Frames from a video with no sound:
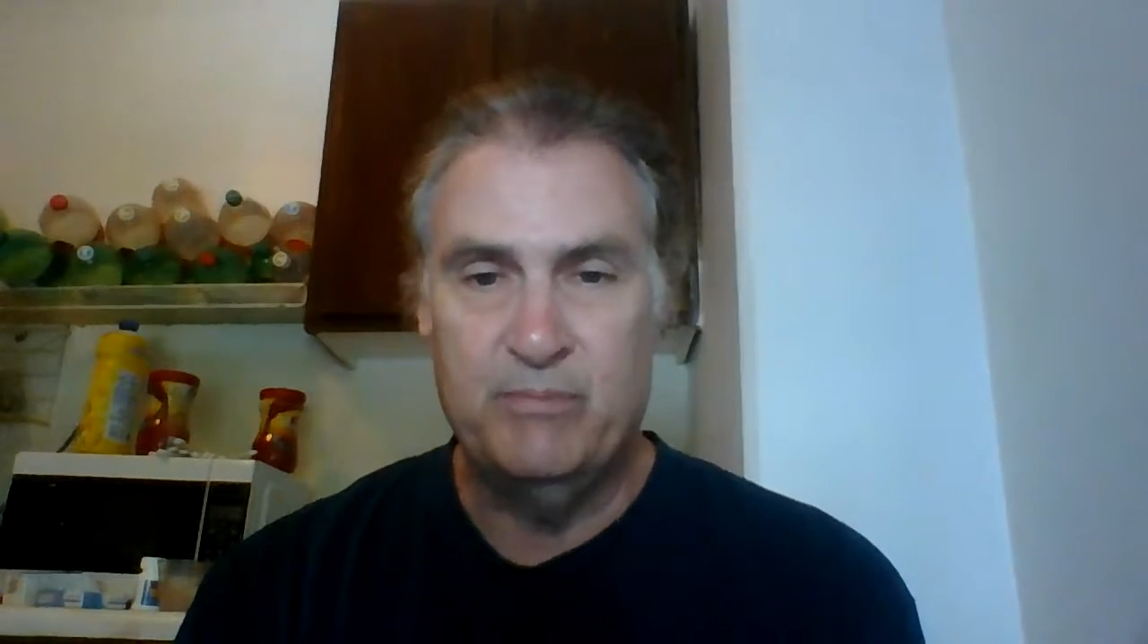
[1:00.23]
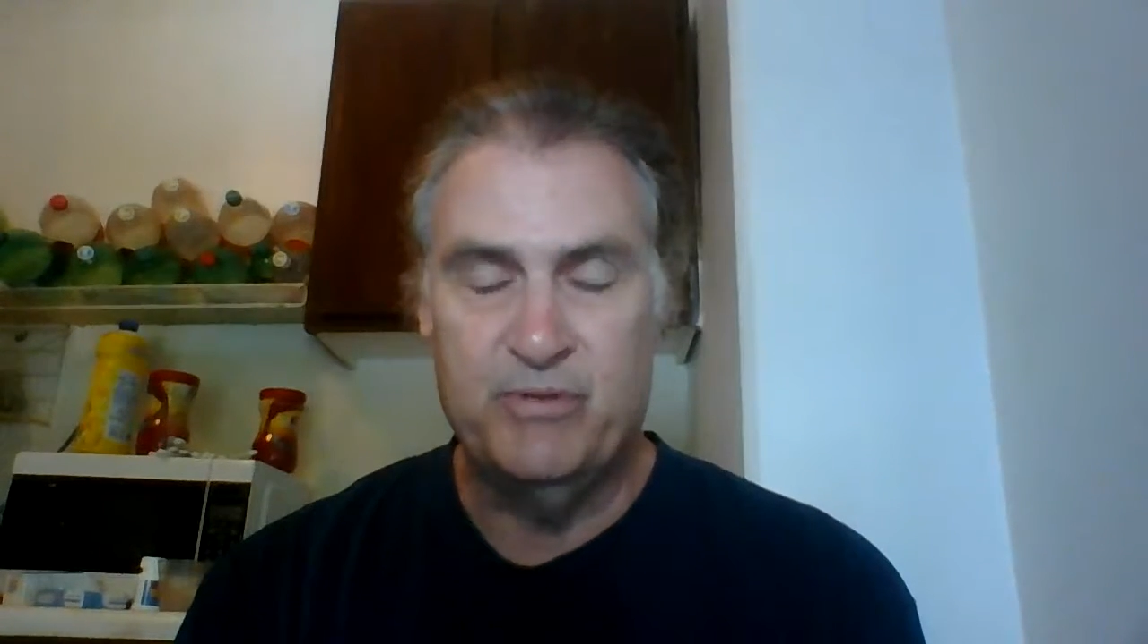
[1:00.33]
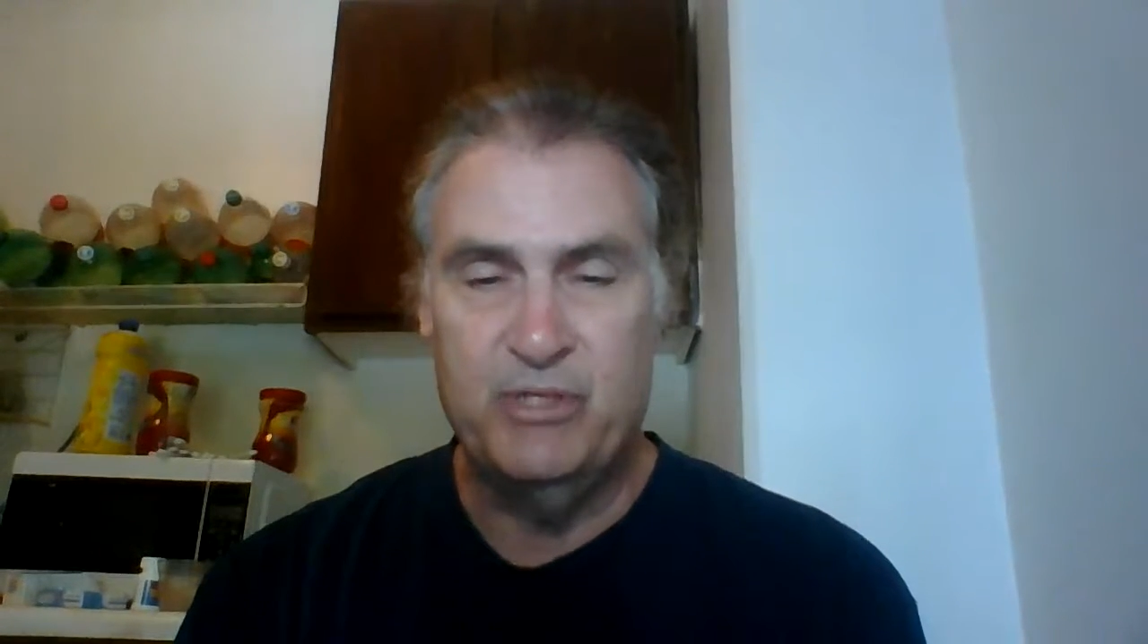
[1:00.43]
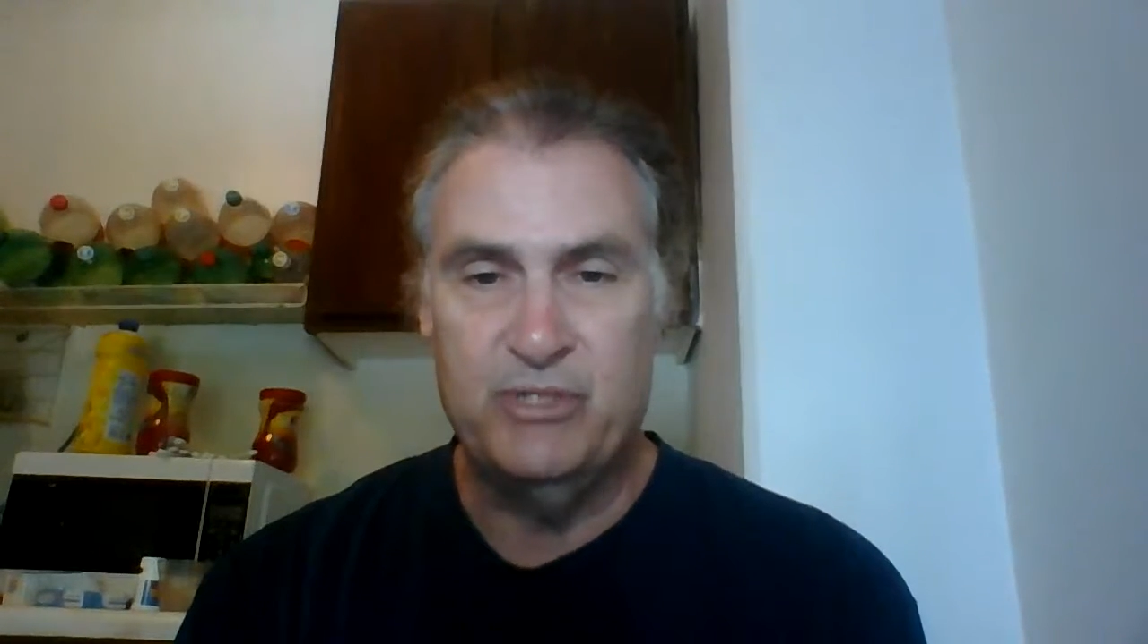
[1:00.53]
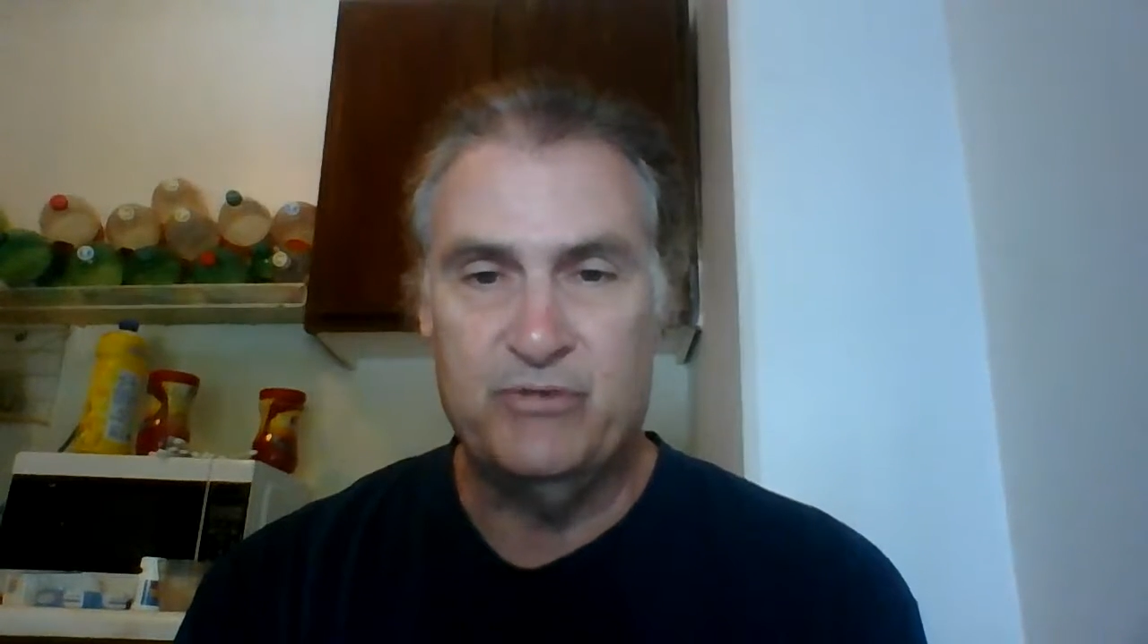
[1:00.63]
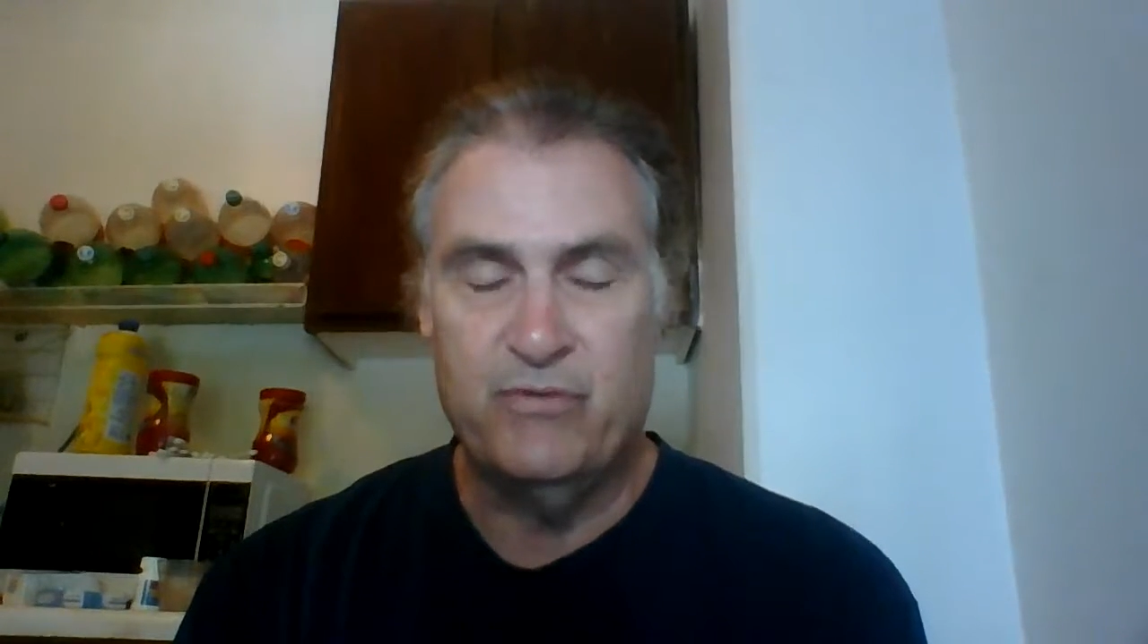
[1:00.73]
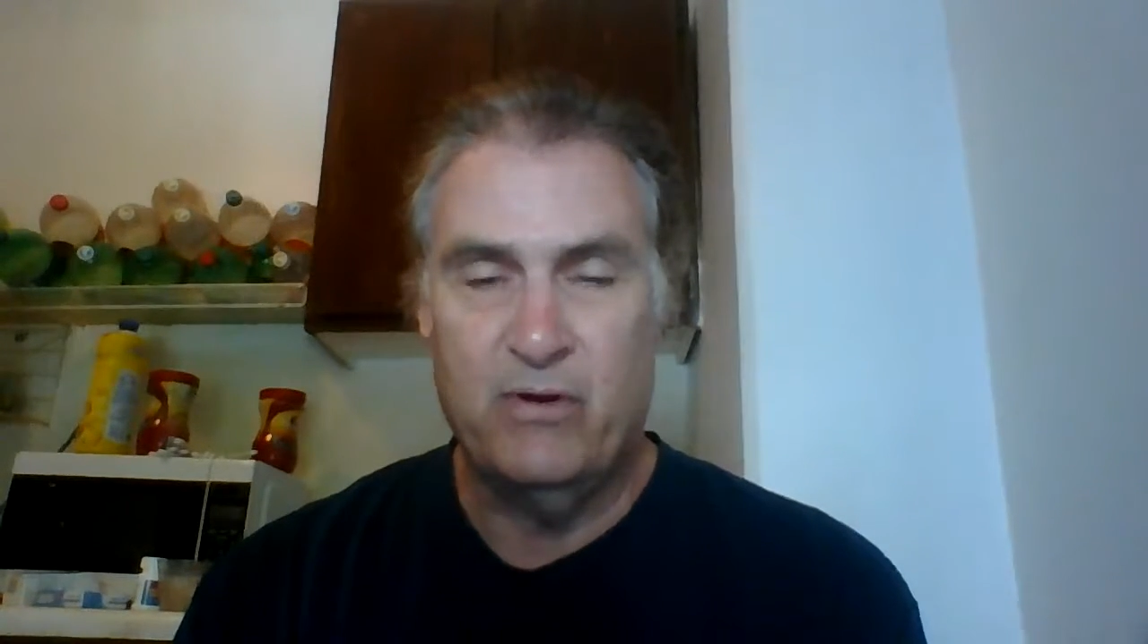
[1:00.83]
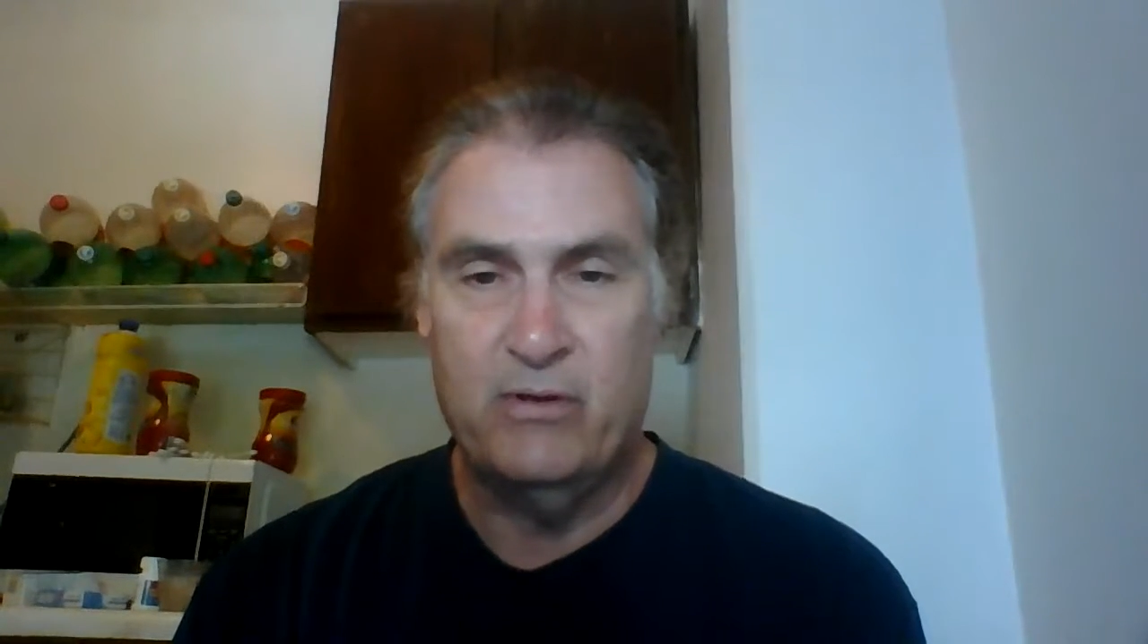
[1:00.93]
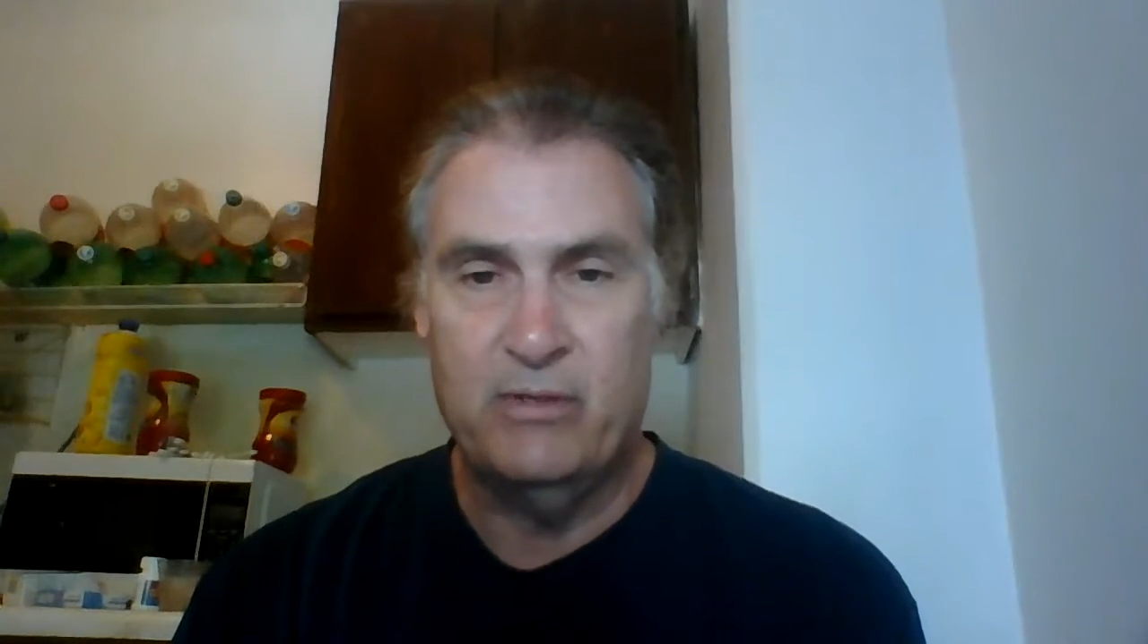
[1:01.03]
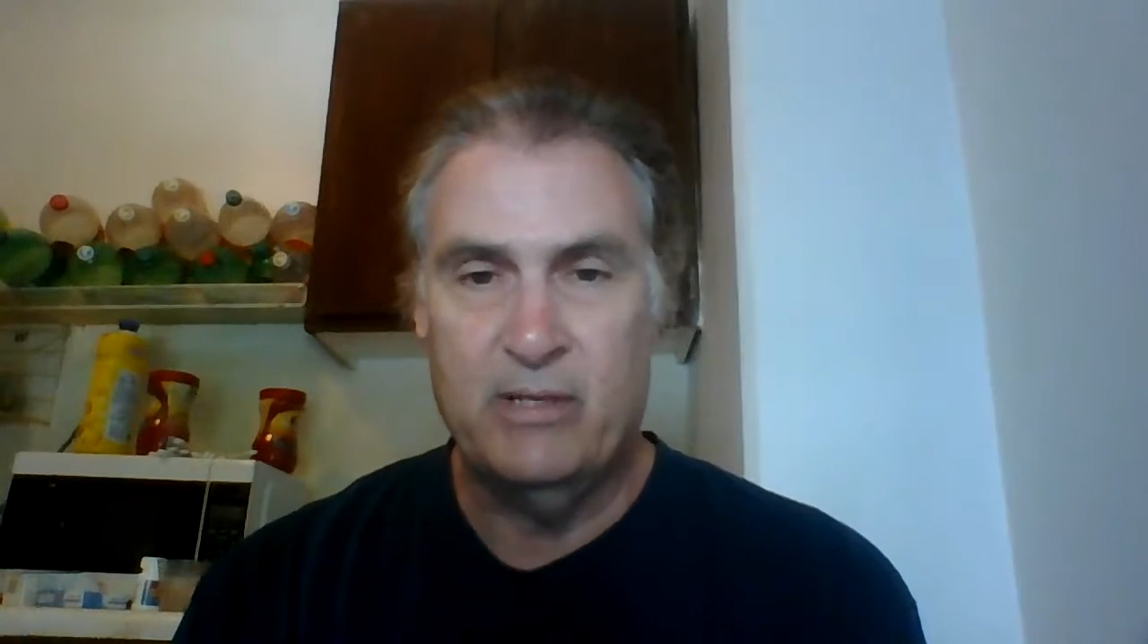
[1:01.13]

pretty strong.